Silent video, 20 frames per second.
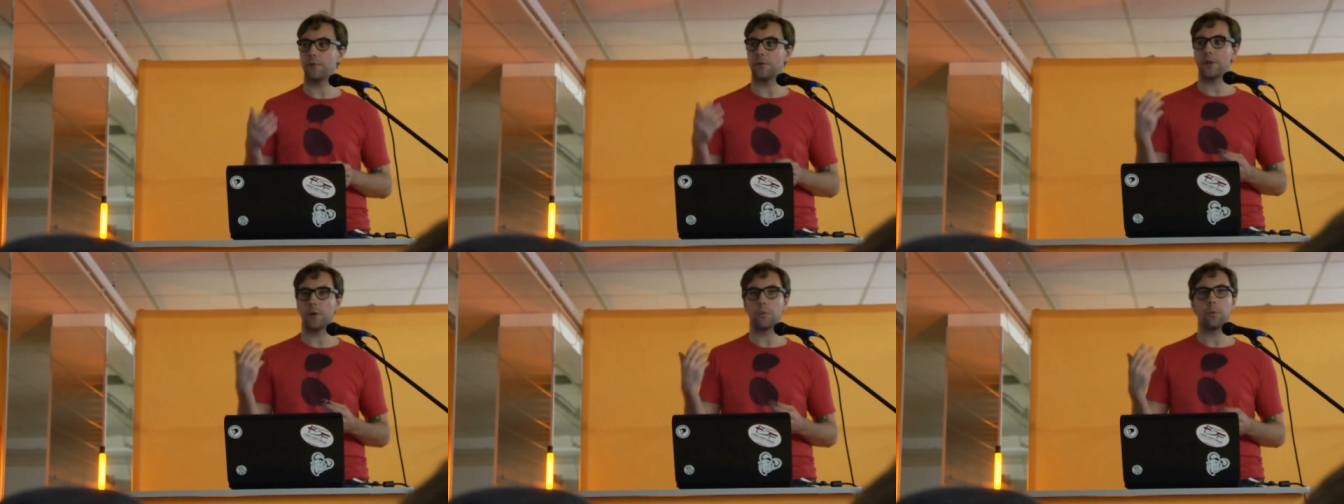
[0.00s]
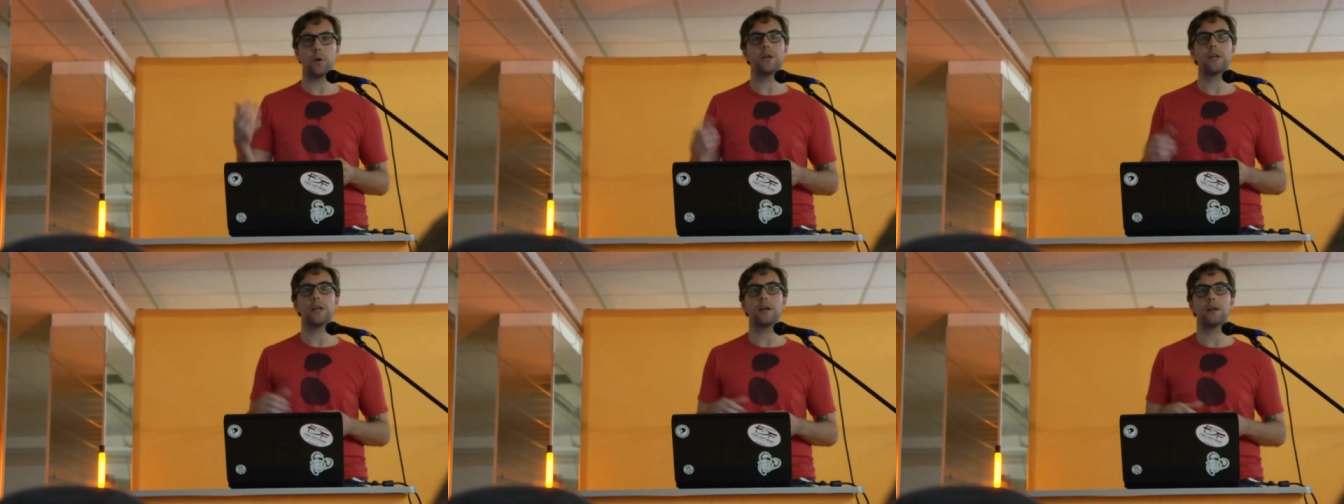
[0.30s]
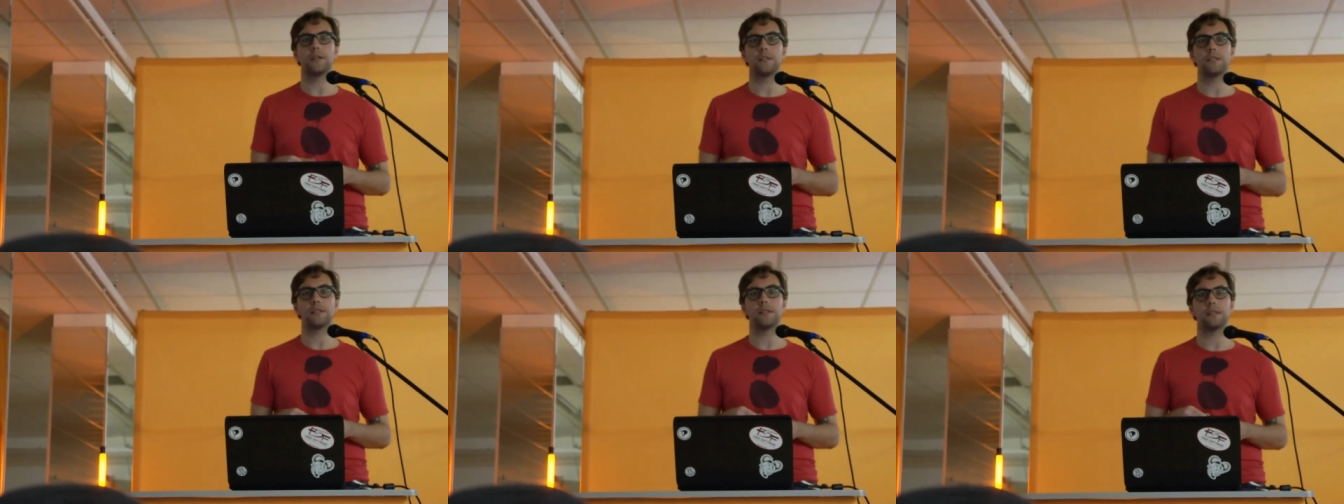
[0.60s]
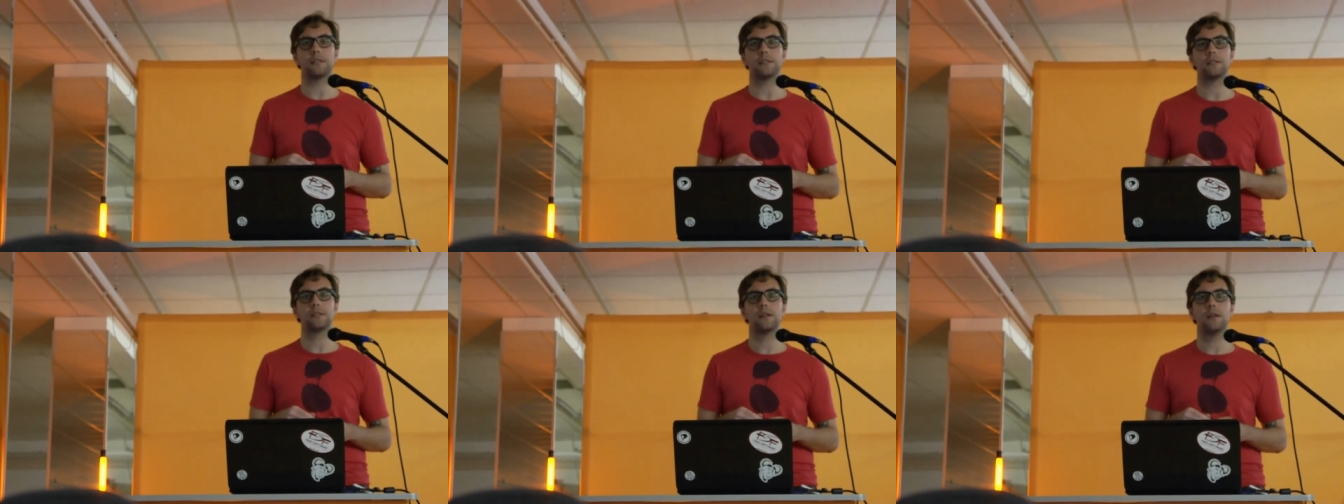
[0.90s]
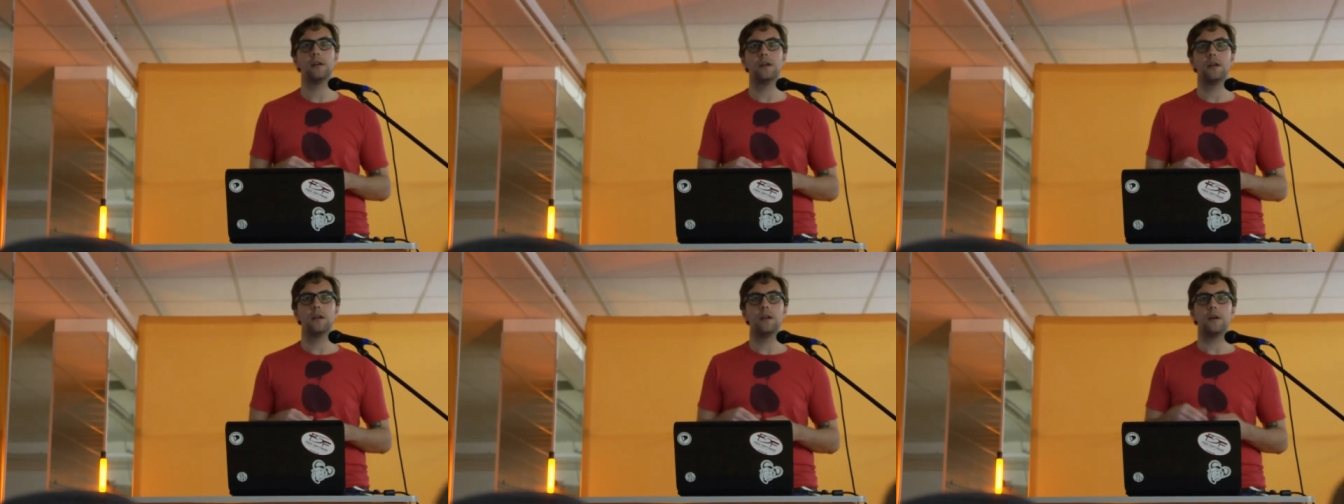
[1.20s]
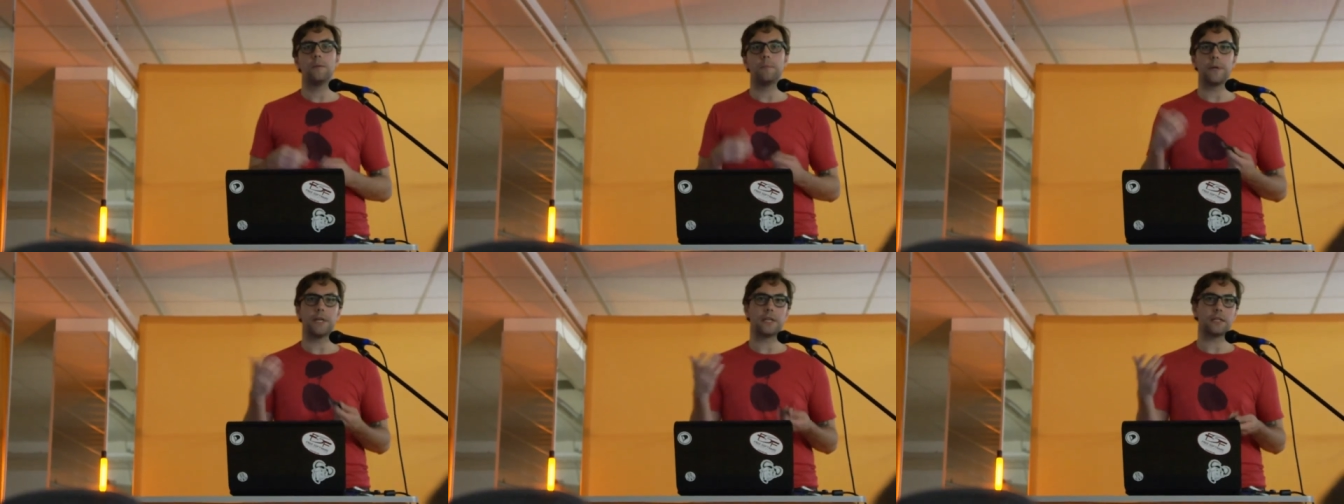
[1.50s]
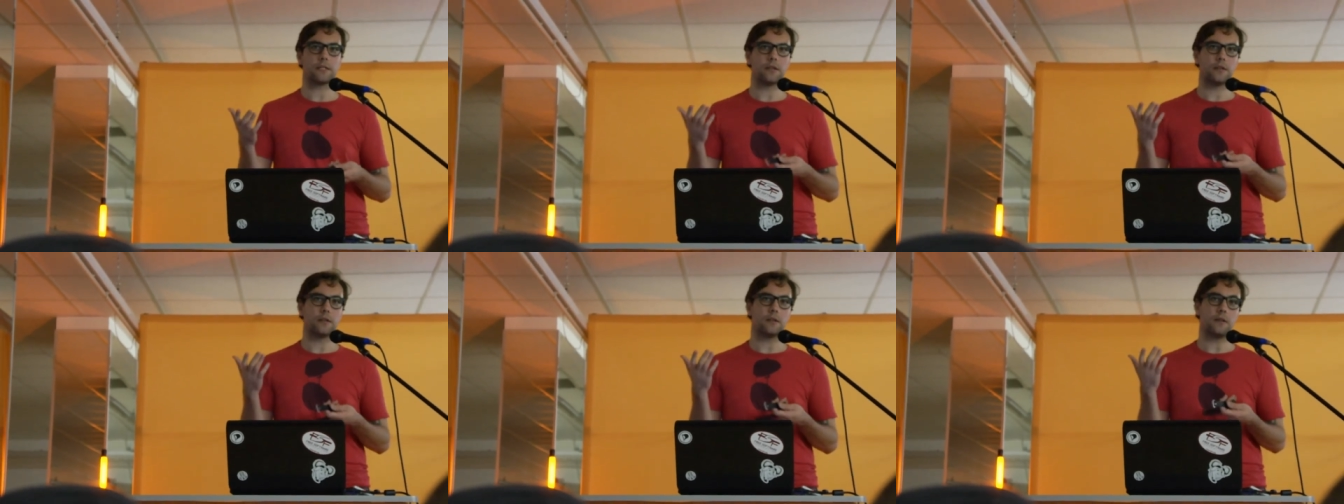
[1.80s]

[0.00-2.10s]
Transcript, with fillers: that are working on these things because